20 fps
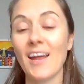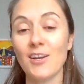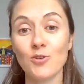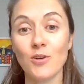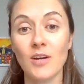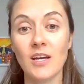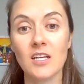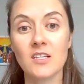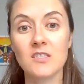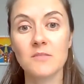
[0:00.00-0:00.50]
and
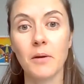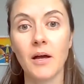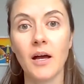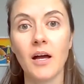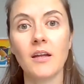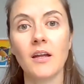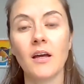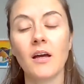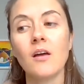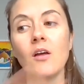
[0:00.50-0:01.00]
or
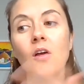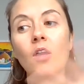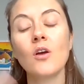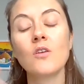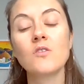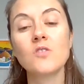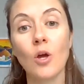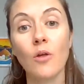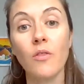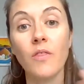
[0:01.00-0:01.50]
ex-partner,
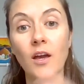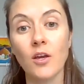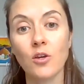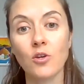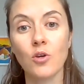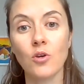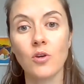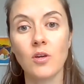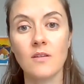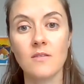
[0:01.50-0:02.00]
so that
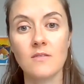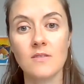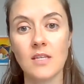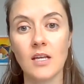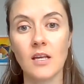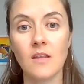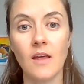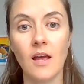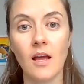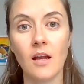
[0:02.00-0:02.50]
you can
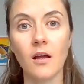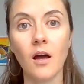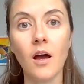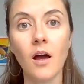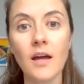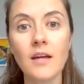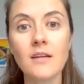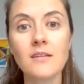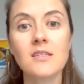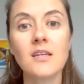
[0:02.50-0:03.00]
see their
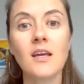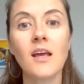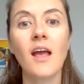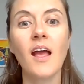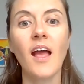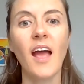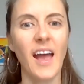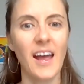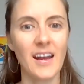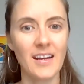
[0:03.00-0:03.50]
light
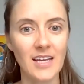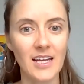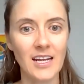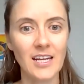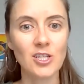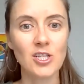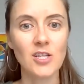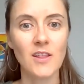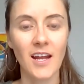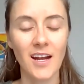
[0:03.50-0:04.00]
and
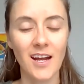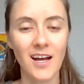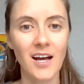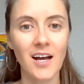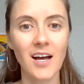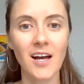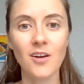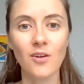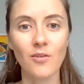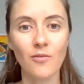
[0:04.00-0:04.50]
getting to that
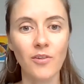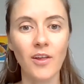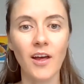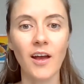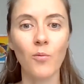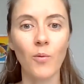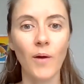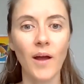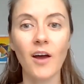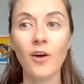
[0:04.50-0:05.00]
heart of
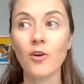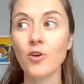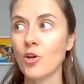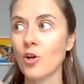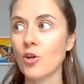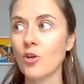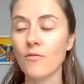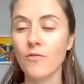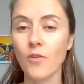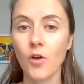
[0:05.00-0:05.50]
like, wow, you
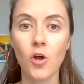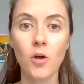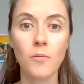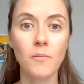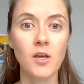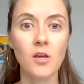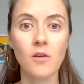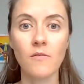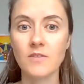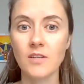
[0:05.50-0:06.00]
know, you've hurt
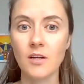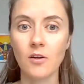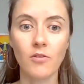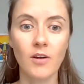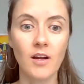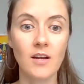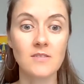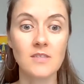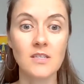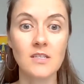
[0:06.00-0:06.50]
me, you've done
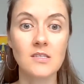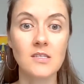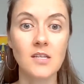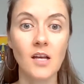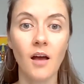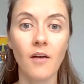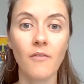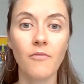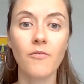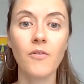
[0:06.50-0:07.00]
crazy
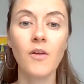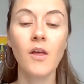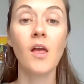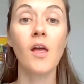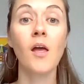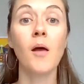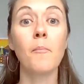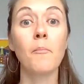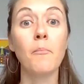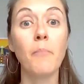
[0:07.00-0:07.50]
stuff,
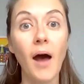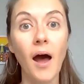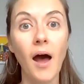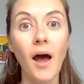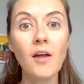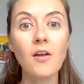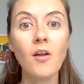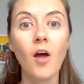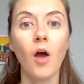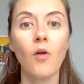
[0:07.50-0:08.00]

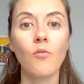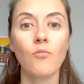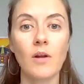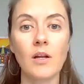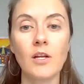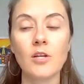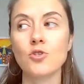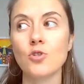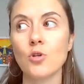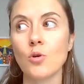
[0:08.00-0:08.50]
but I
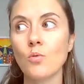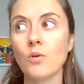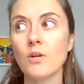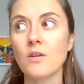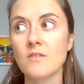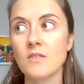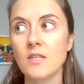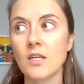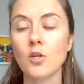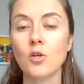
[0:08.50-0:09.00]
really do want
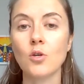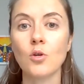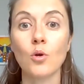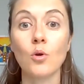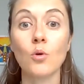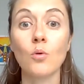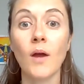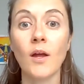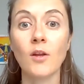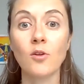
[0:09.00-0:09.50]
to see
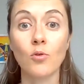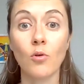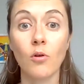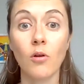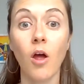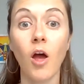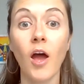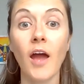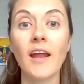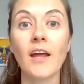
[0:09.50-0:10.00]
you and your
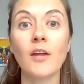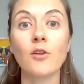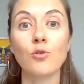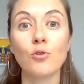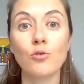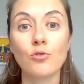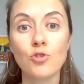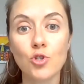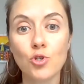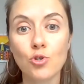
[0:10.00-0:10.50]
light and
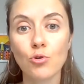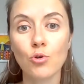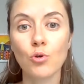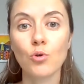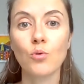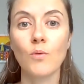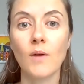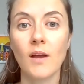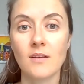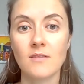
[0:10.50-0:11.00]
your true